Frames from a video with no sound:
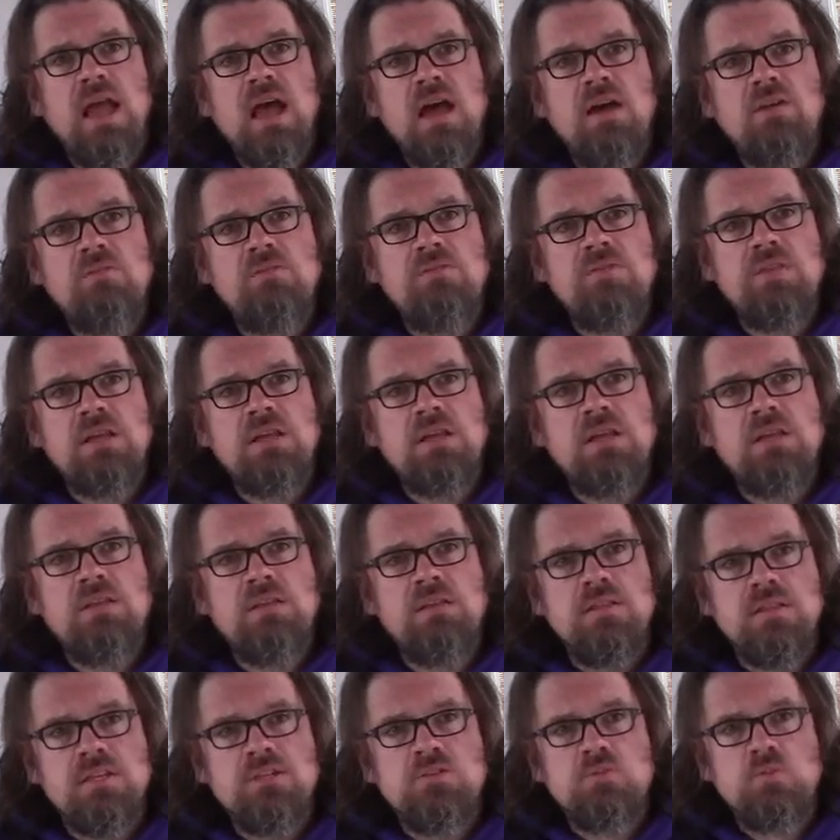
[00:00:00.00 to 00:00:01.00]
have
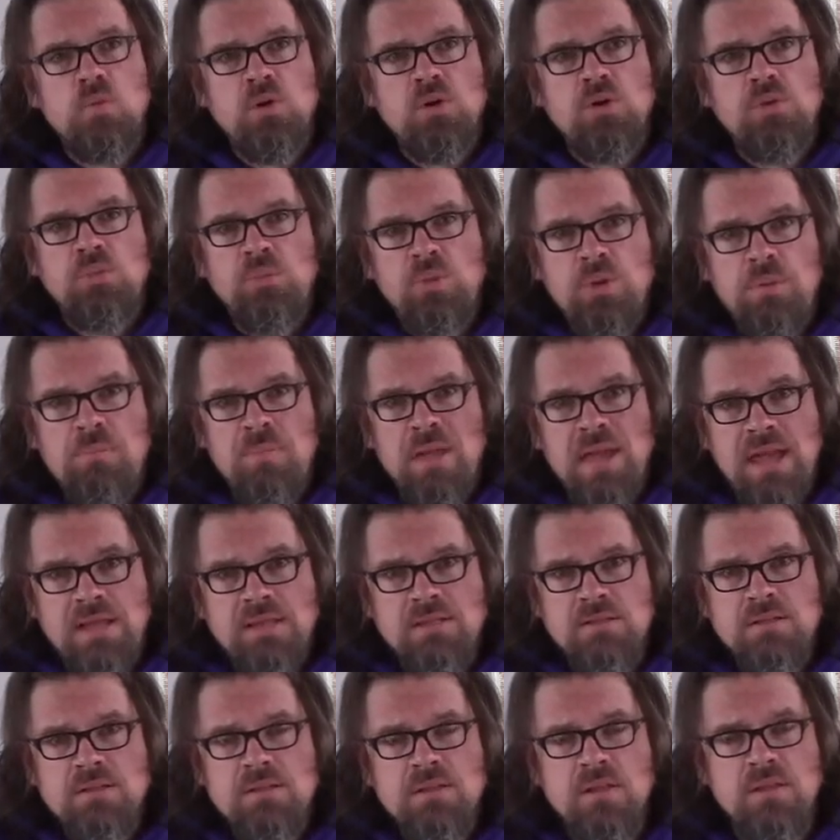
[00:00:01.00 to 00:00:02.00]
this word
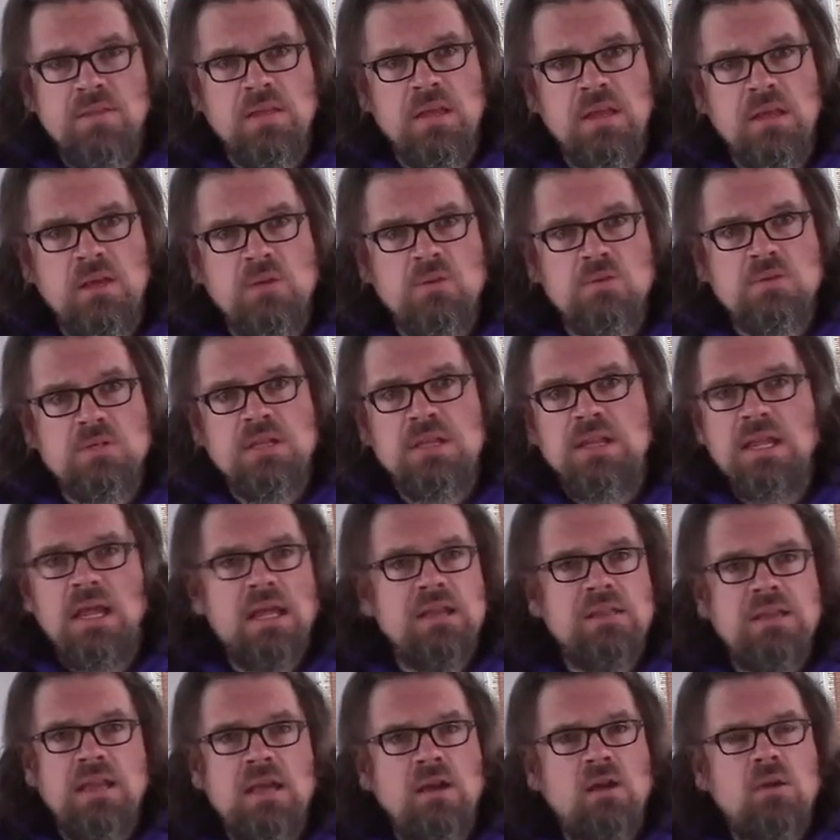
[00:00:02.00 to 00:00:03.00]
repent that they use, and
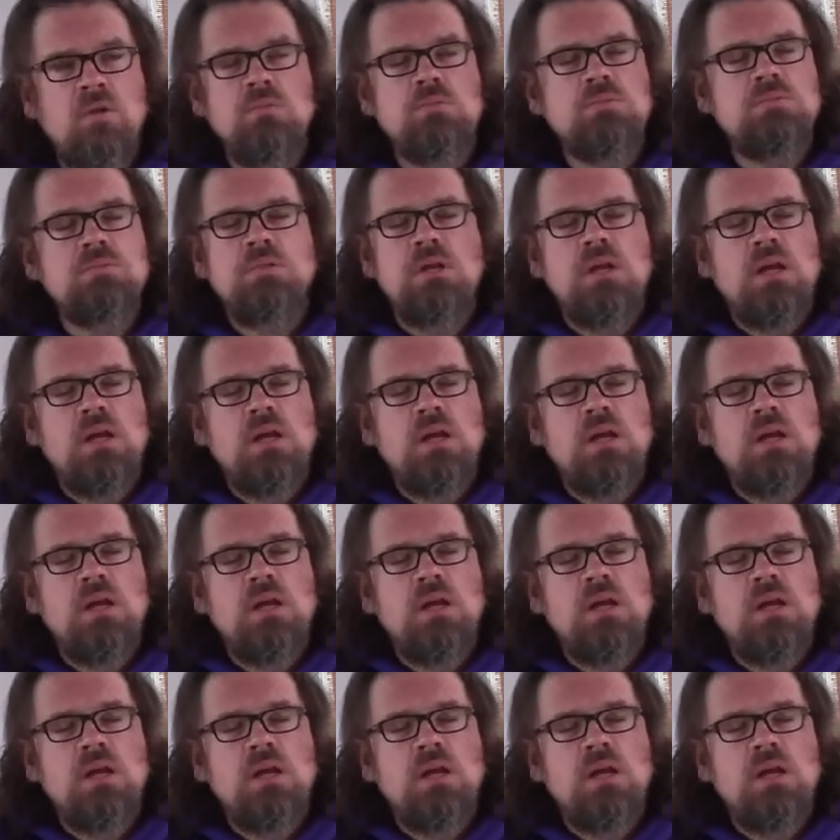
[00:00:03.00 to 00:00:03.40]
they don't